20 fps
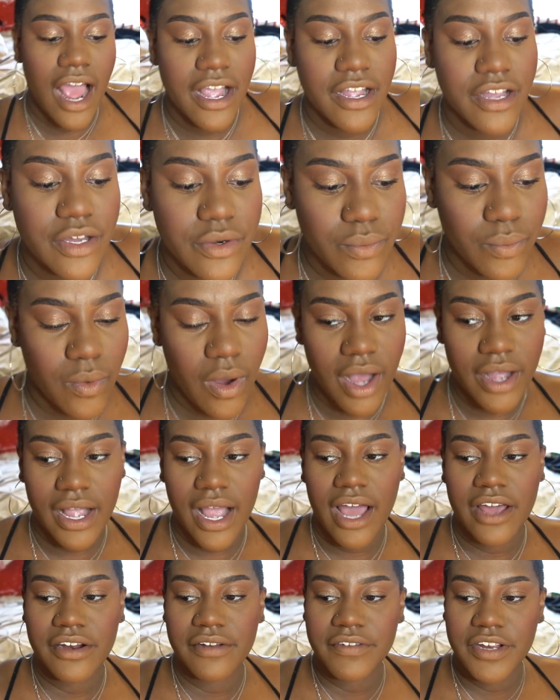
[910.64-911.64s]
I could walk
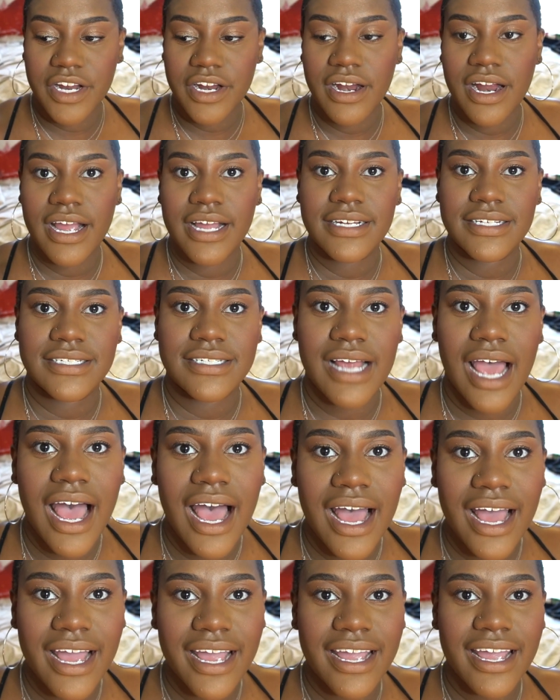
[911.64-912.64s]
out of here and
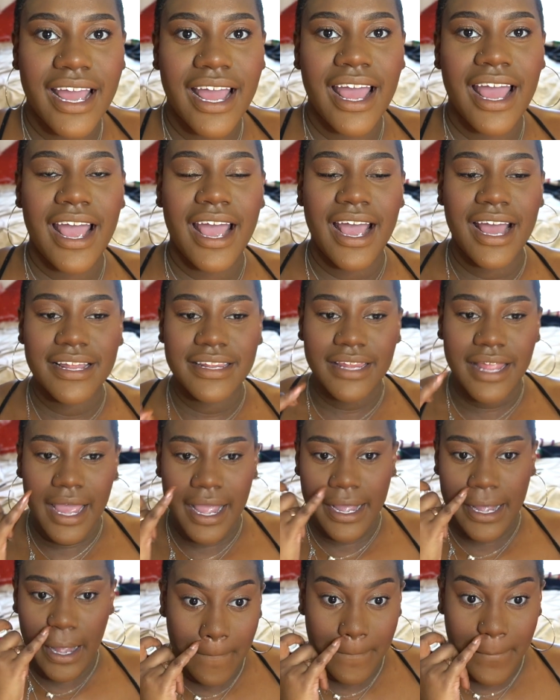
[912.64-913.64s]
die, and
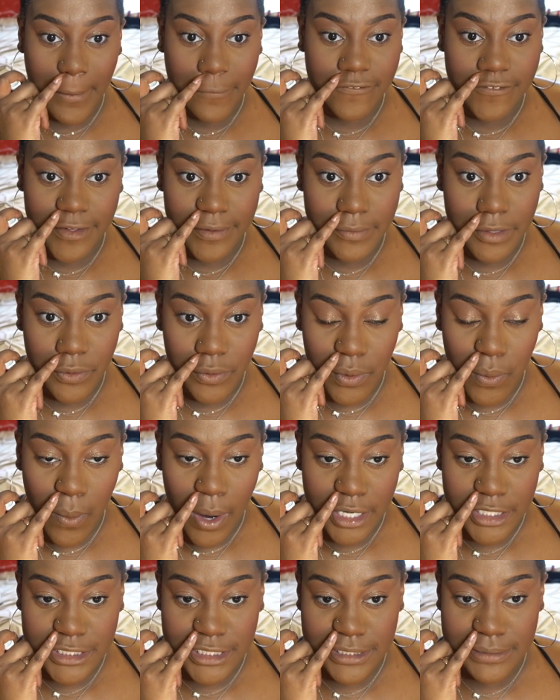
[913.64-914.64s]
like my family would
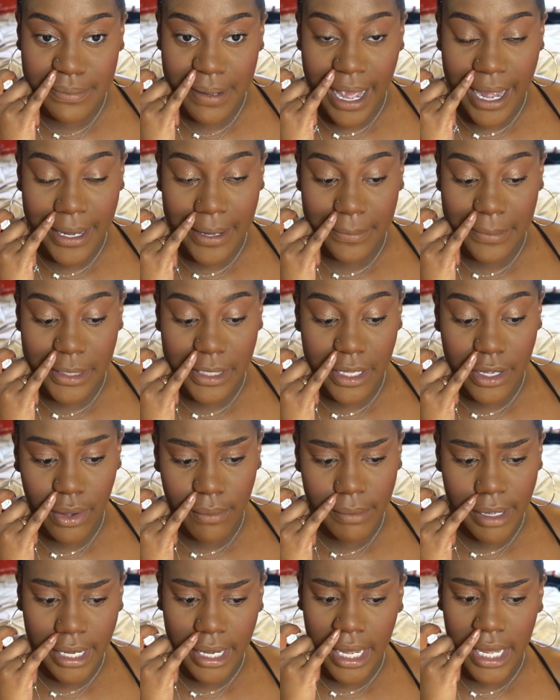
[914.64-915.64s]
watch this back and be like, oh
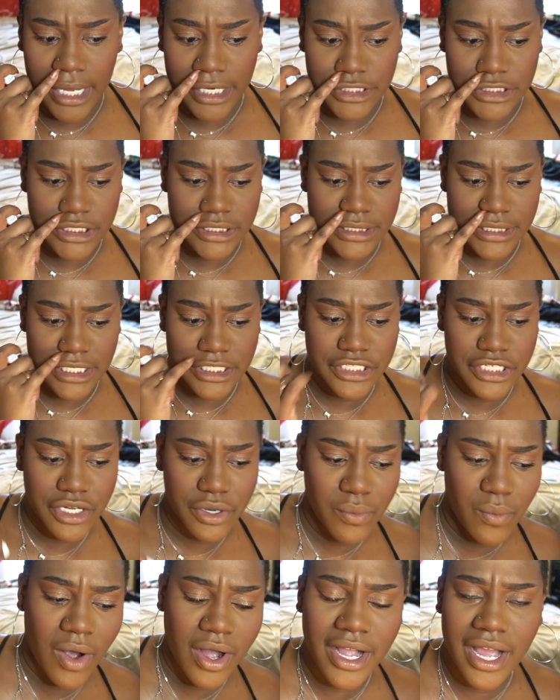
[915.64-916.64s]
my god, she said she
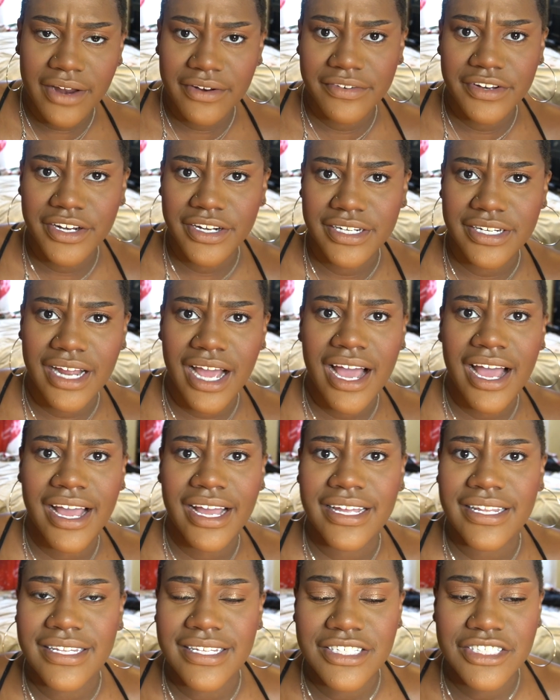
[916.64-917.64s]
could walk out of here and die,
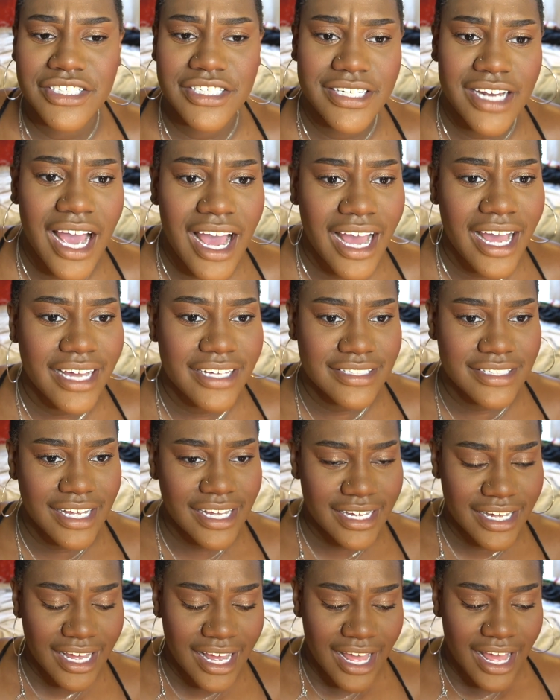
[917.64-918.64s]
and then she died.
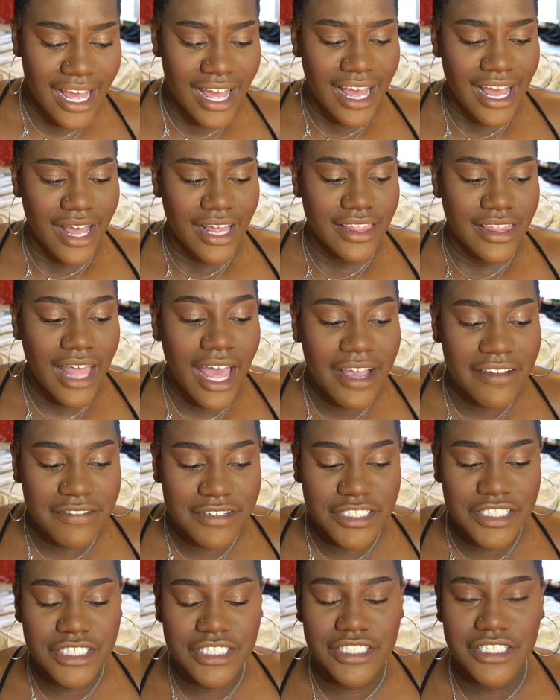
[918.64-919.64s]
Like life
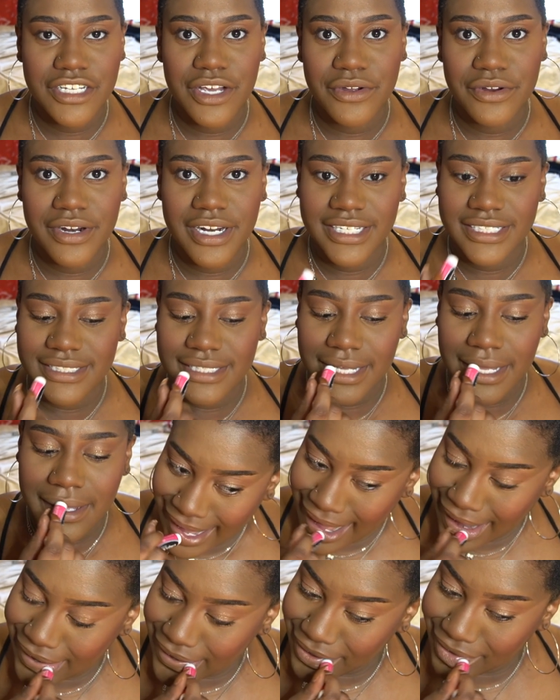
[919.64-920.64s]
is just so crazy.
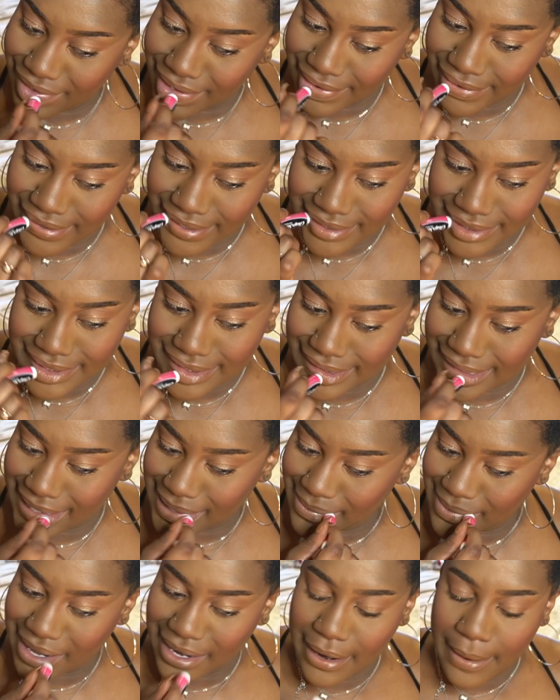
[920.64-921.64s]
I don't even know what else to
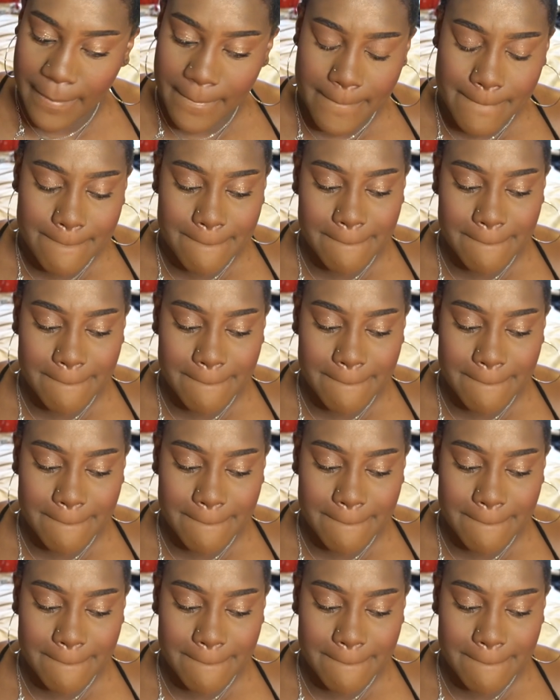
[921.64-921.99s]
say about it.